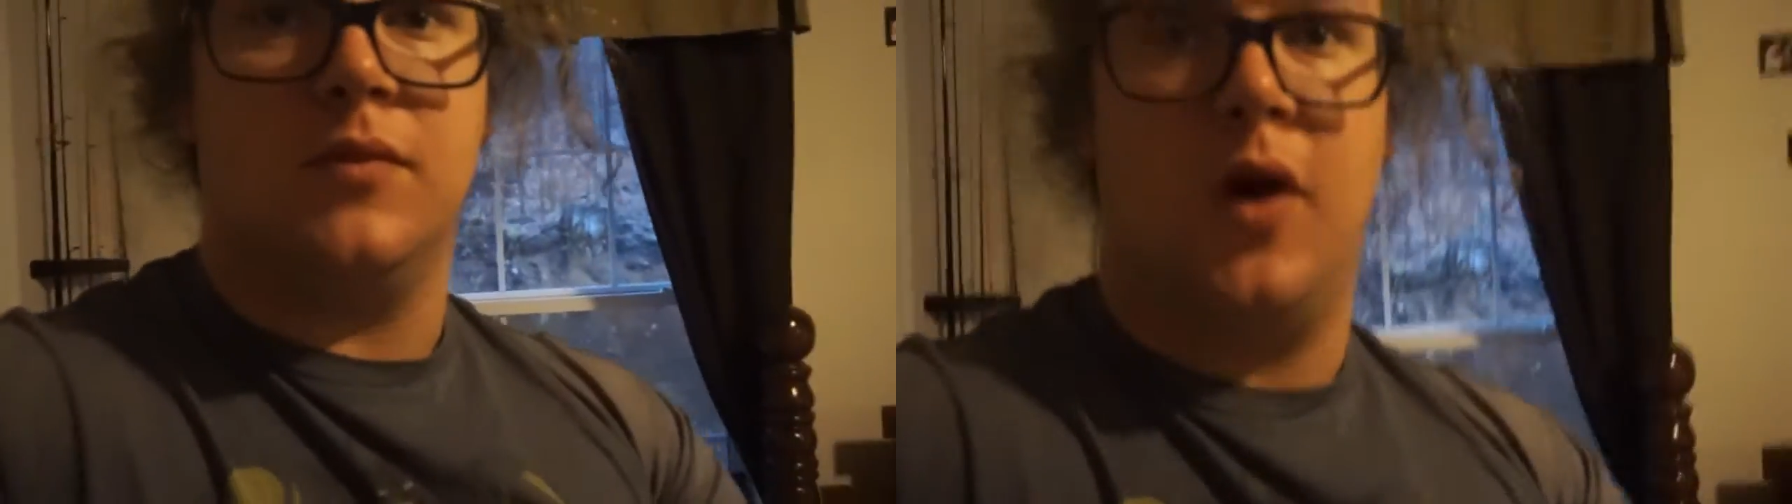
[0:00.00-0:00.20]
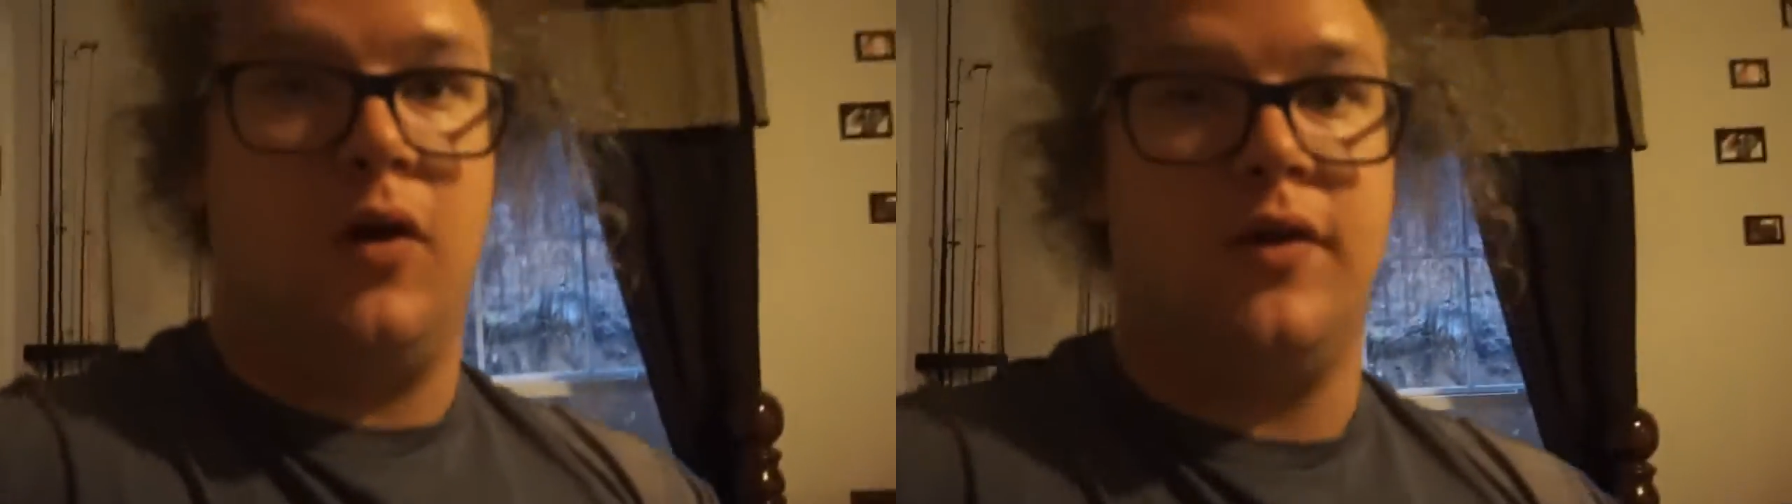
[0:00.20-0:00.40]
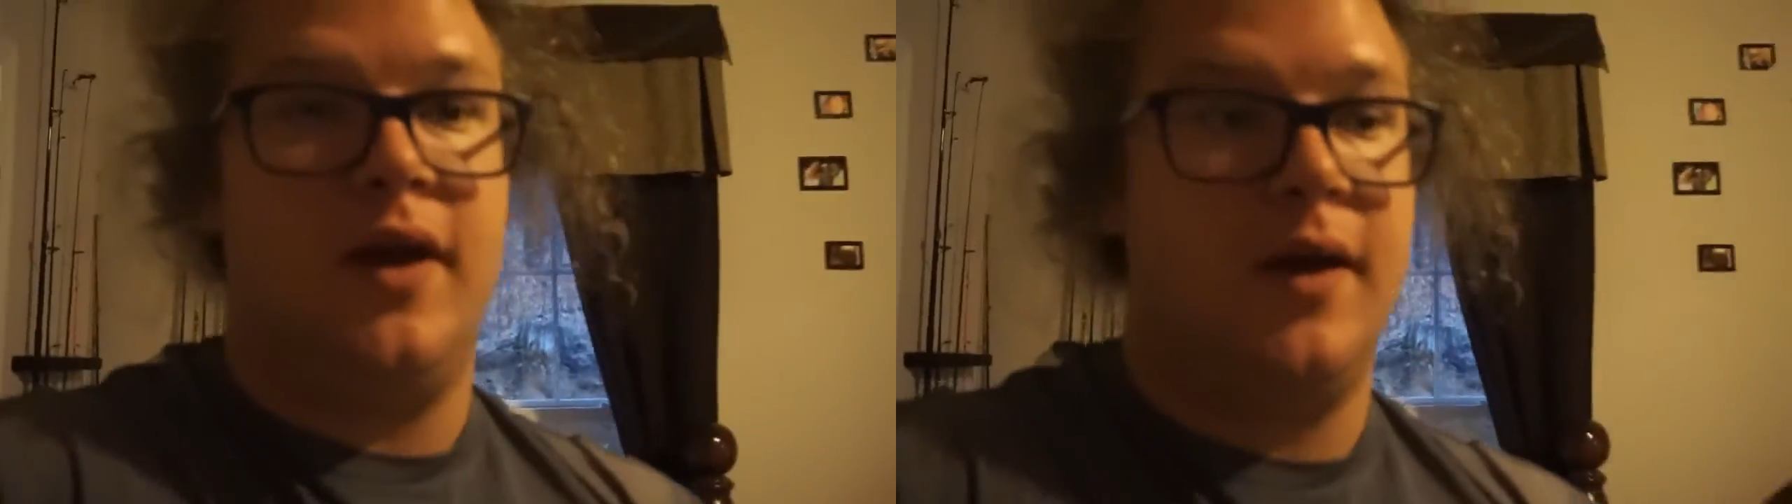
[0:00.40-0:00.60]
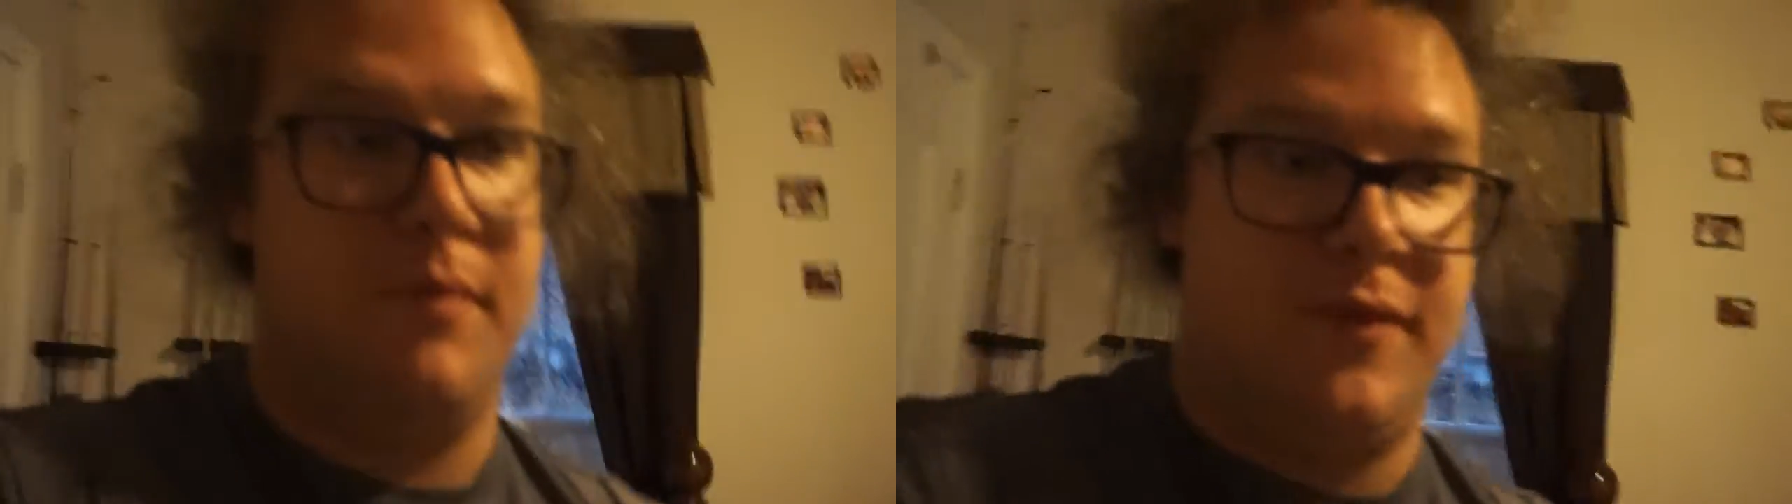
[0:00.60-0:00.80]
all the time.